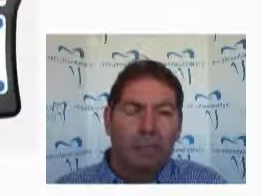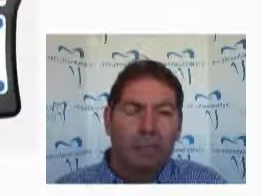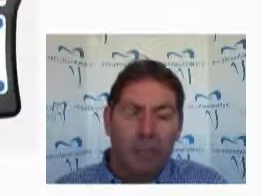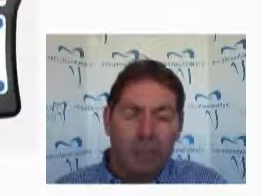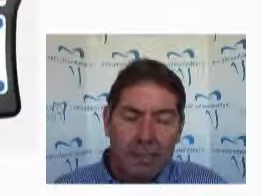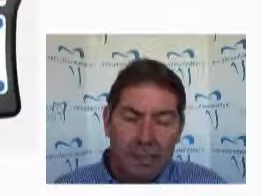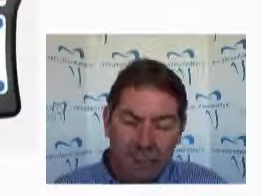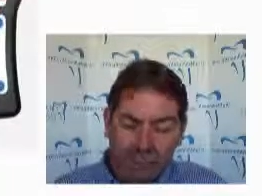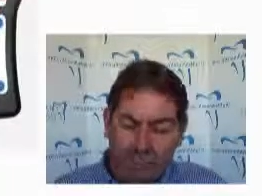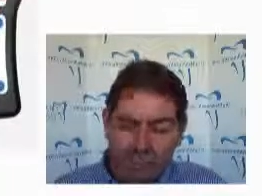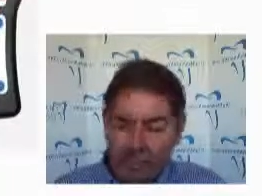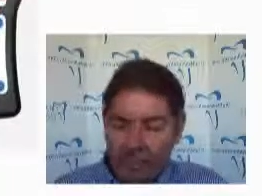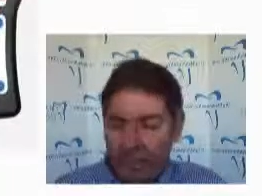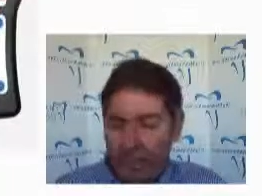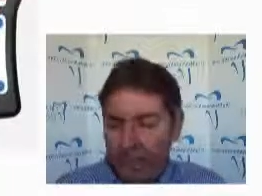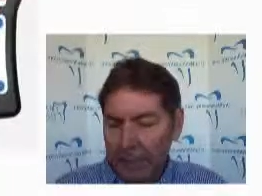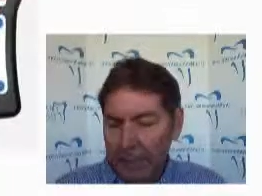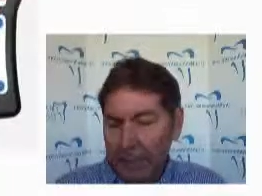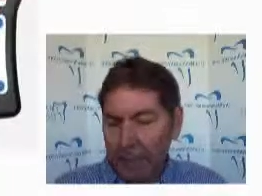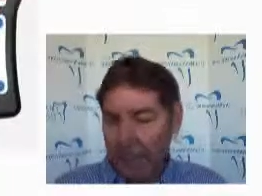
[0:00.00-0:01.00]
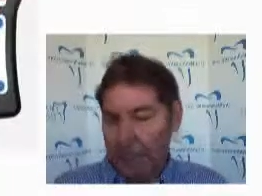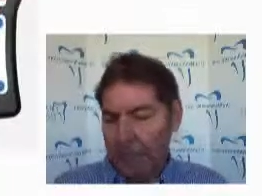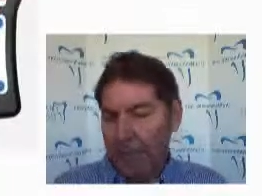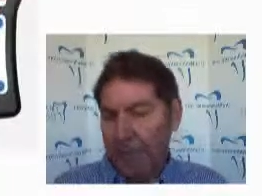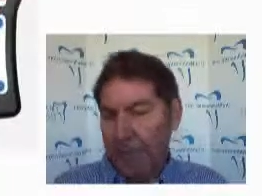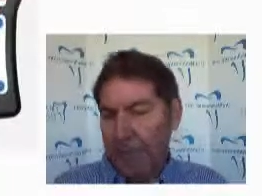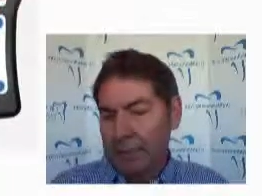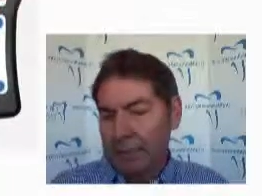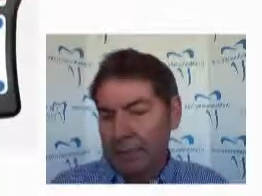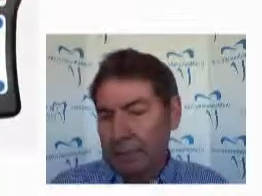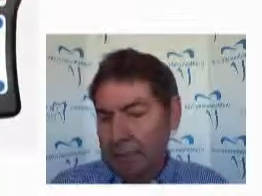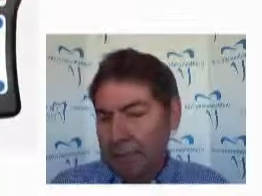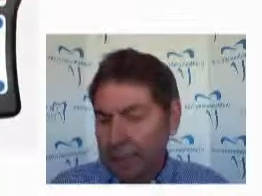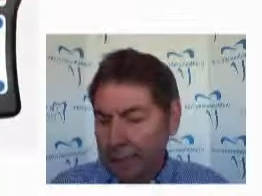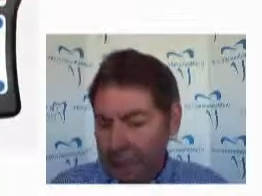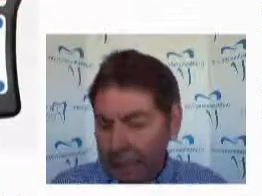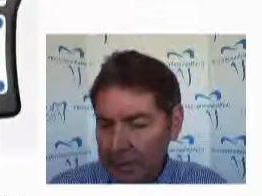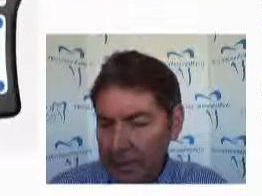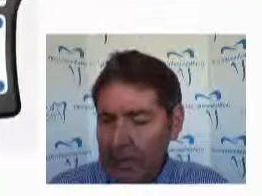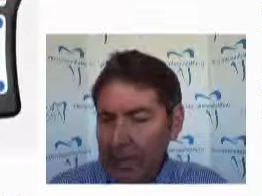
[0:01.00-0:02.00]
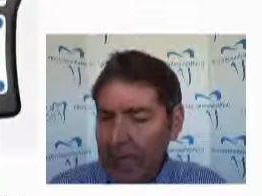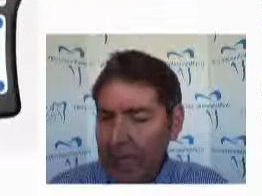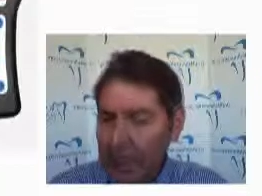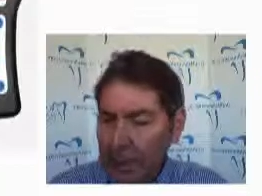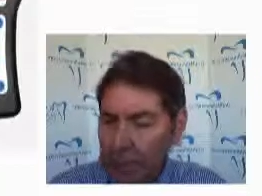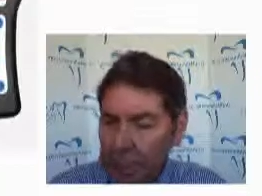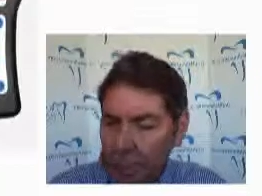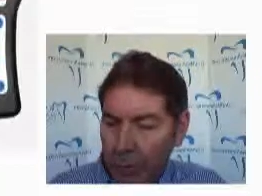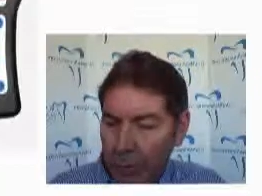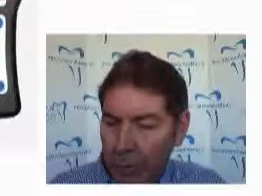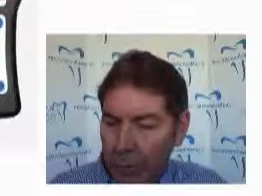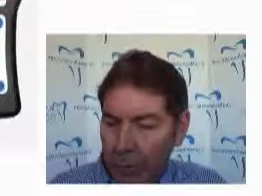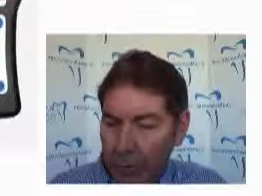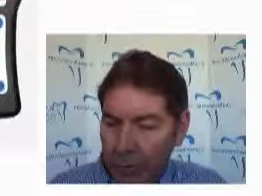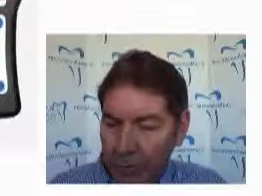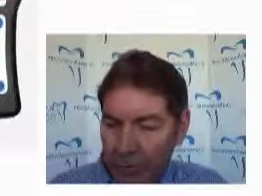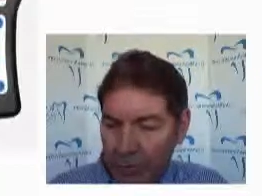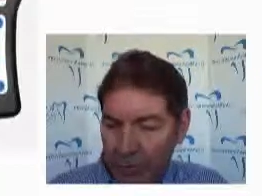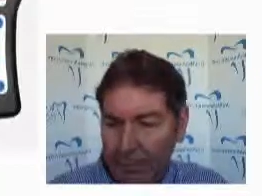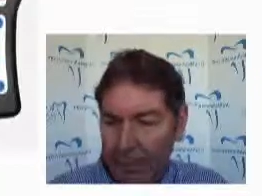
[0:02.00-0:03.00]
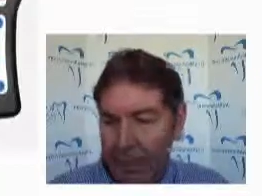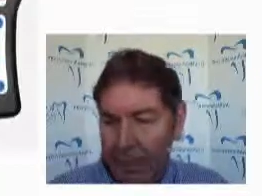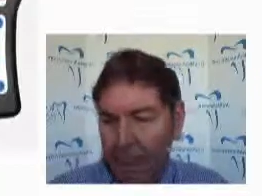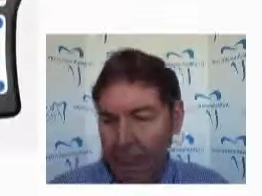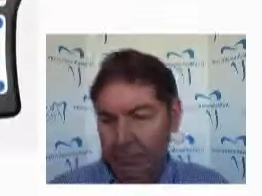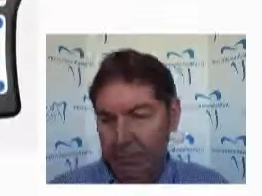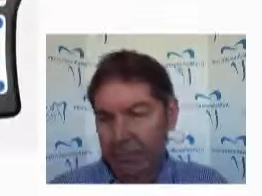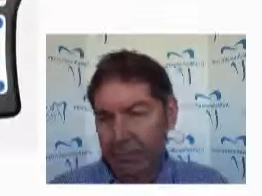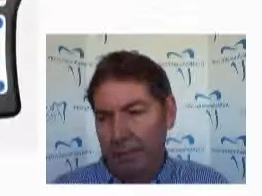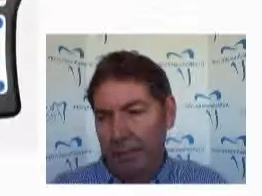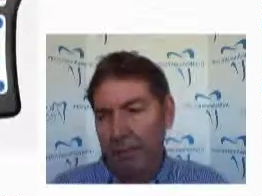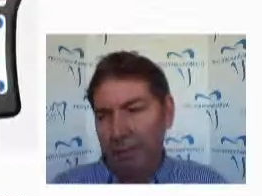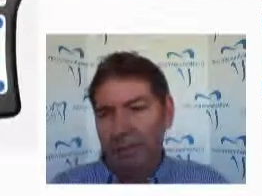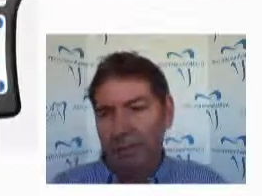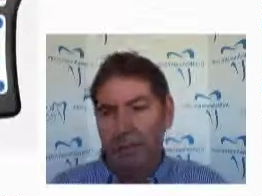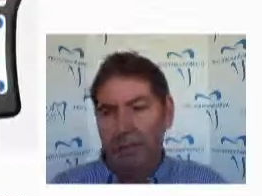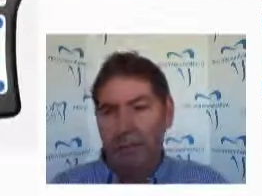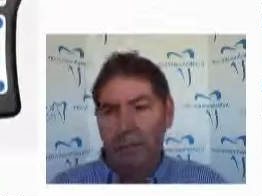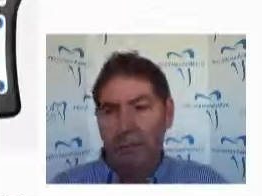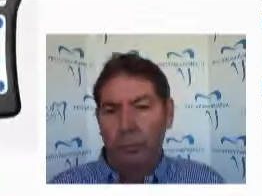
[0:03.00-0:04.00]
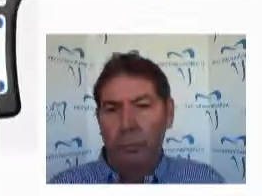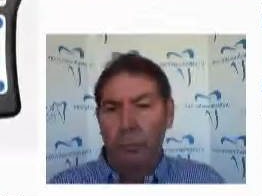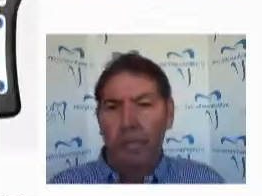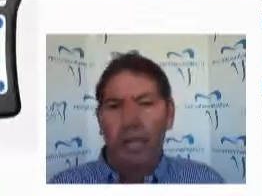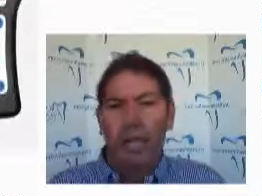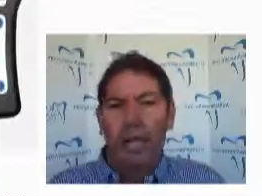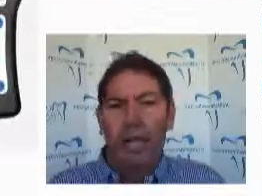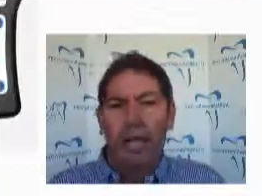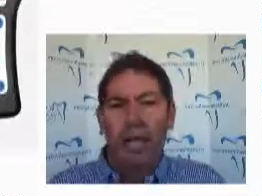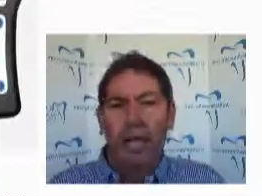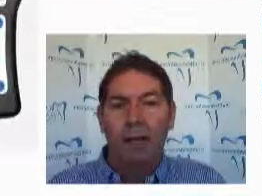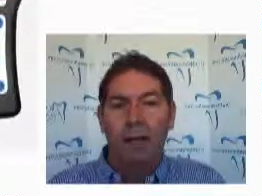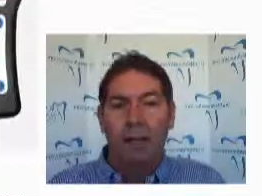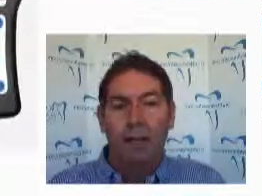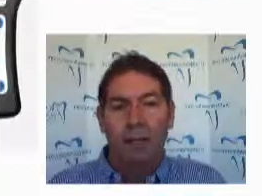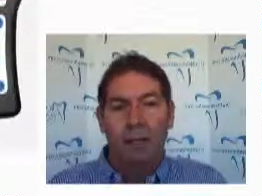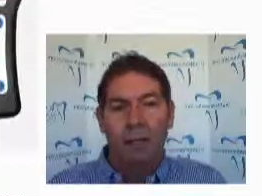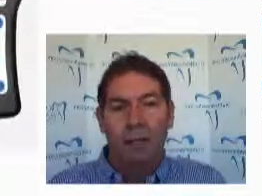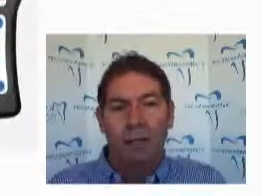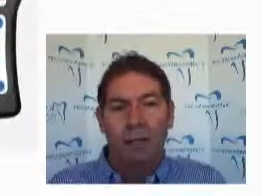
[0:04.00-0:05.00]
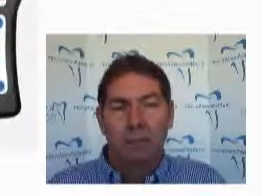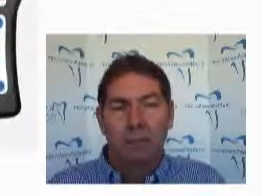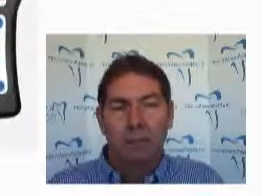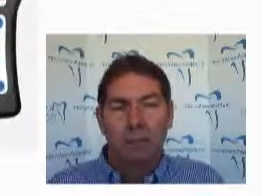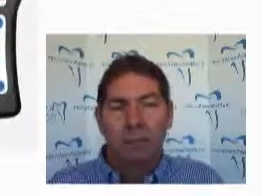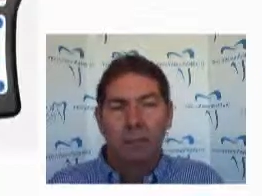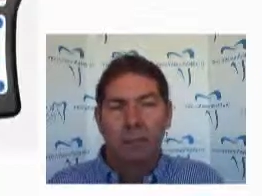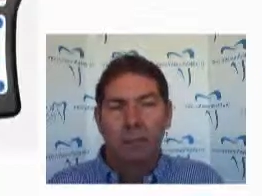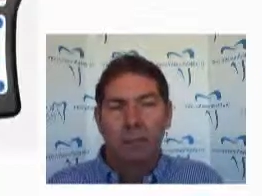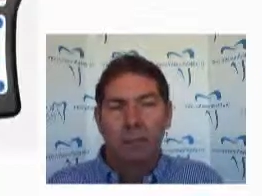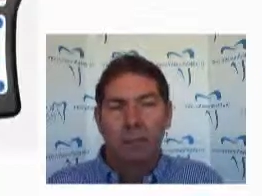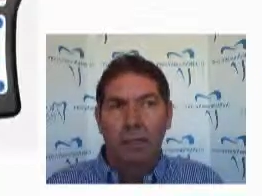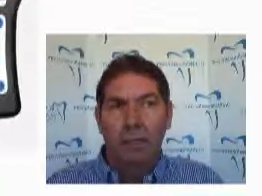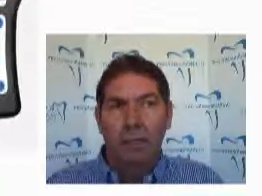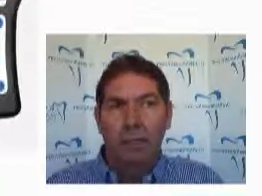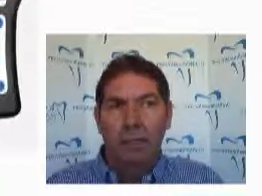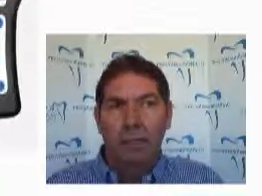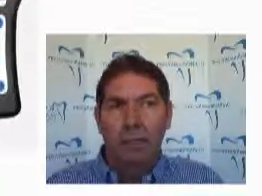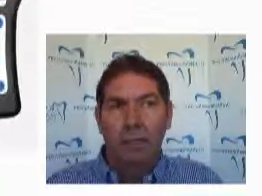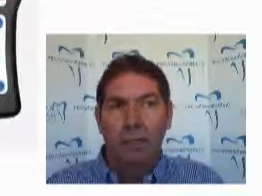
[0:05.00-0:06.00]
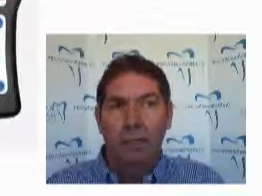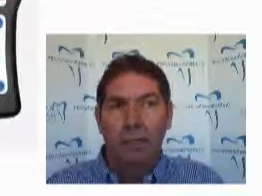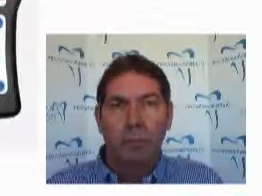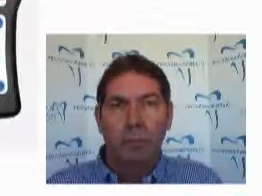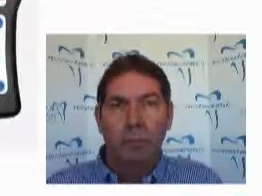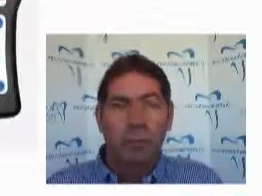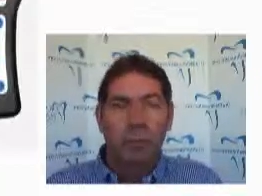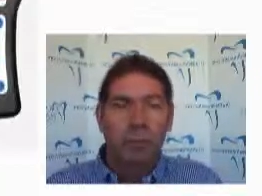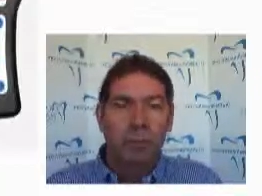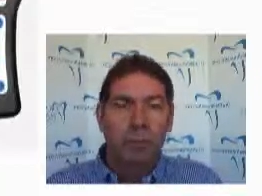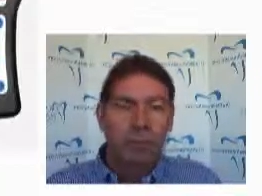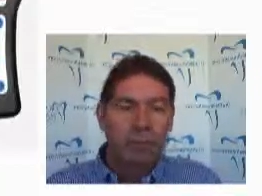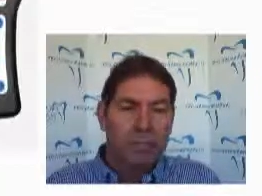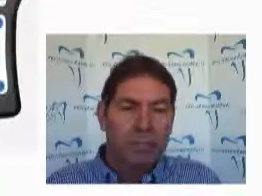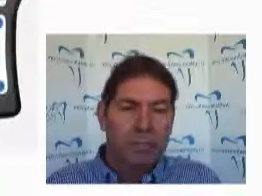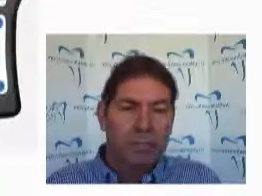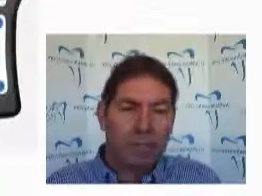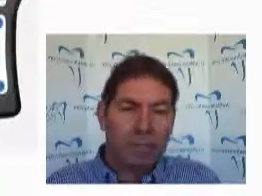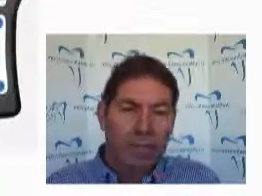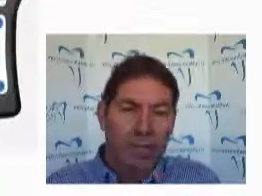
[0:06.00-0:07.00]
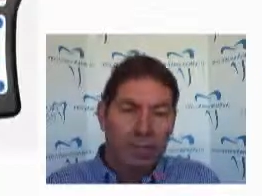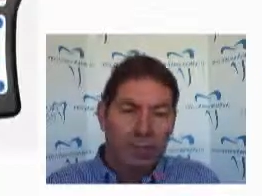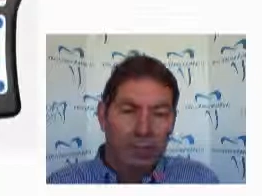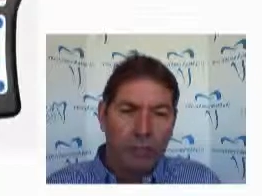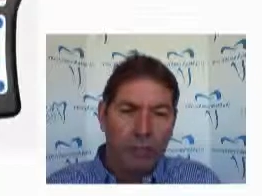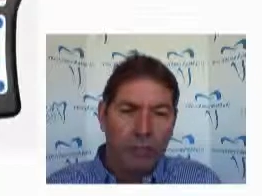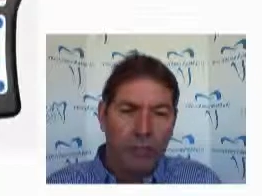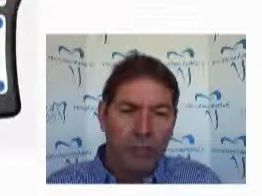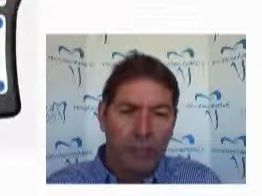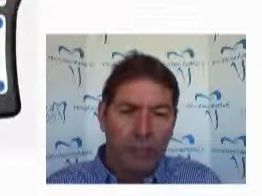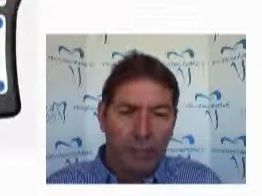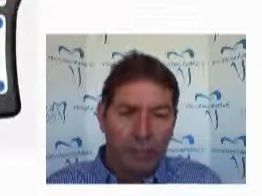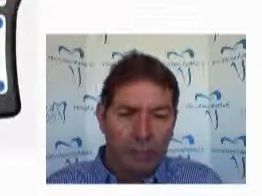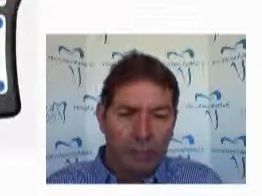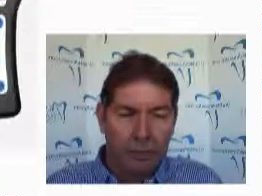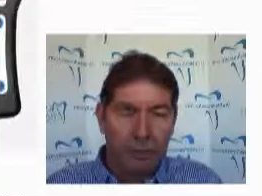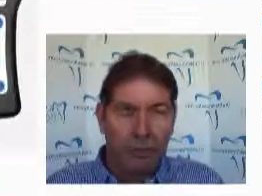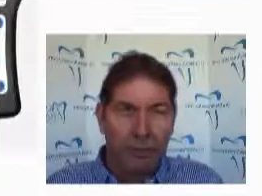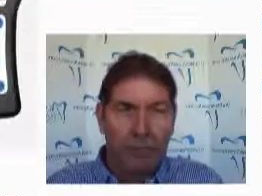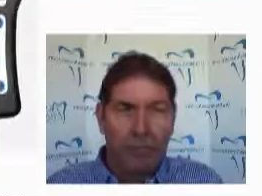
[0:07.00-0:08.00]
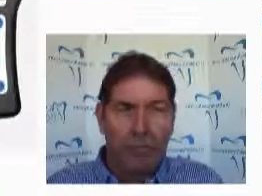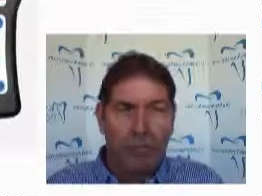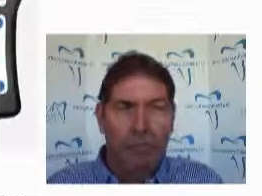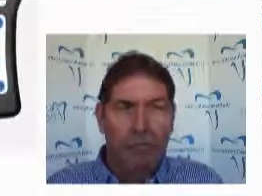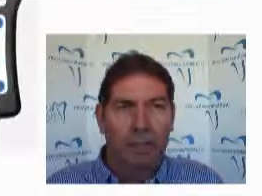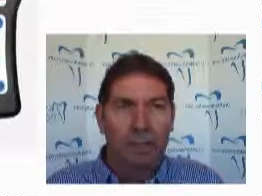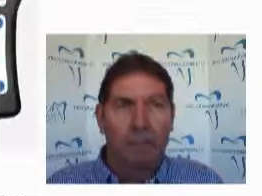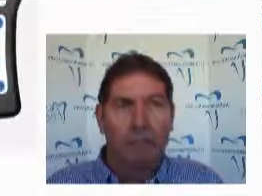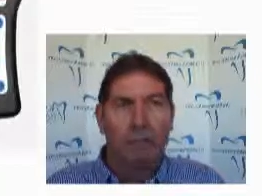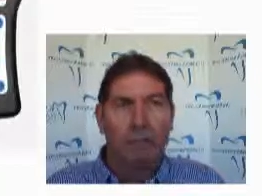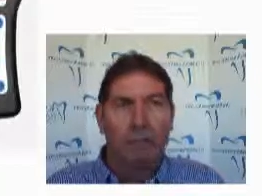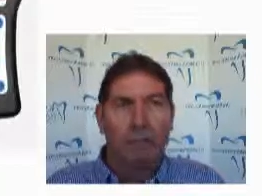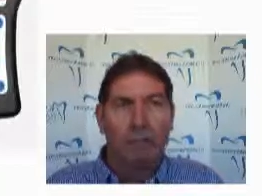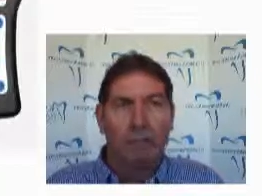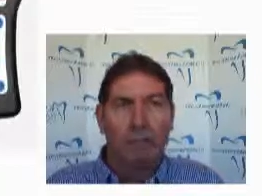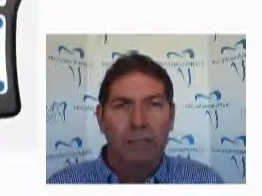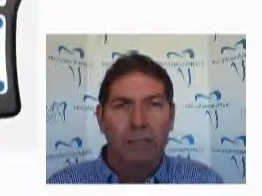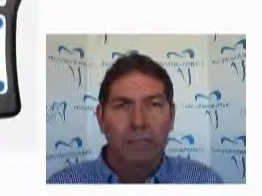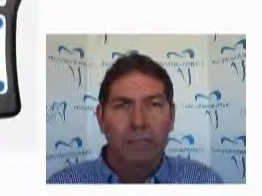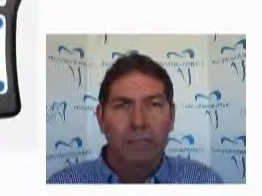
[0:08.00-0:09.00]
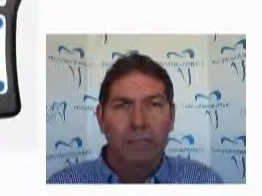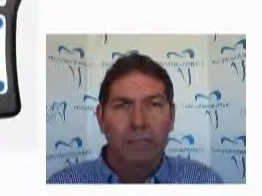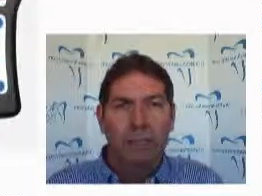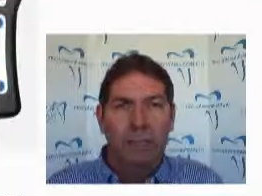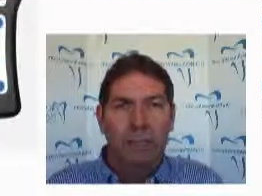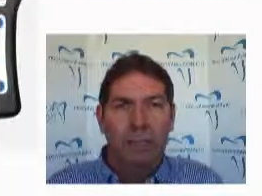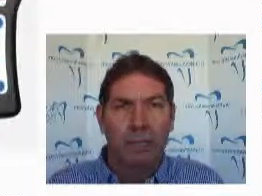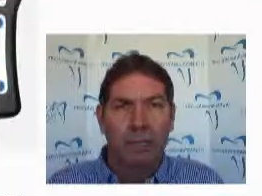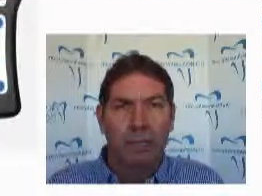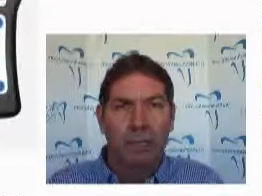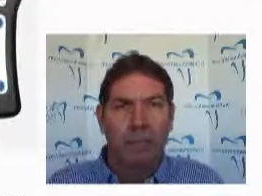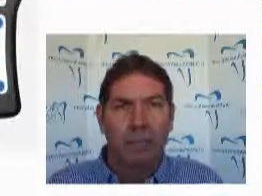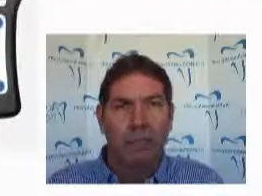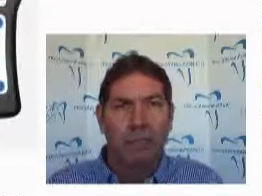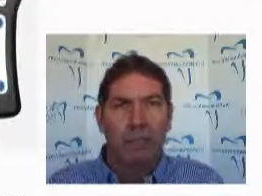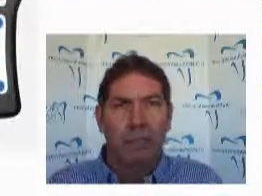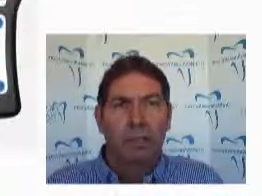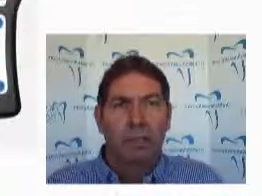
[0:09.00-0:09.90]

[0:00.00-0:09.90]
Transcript: Salivary diagnostics, this is a completely different thing. So we have, in the pregnant patient, you've got two things going on that we need to be aware of.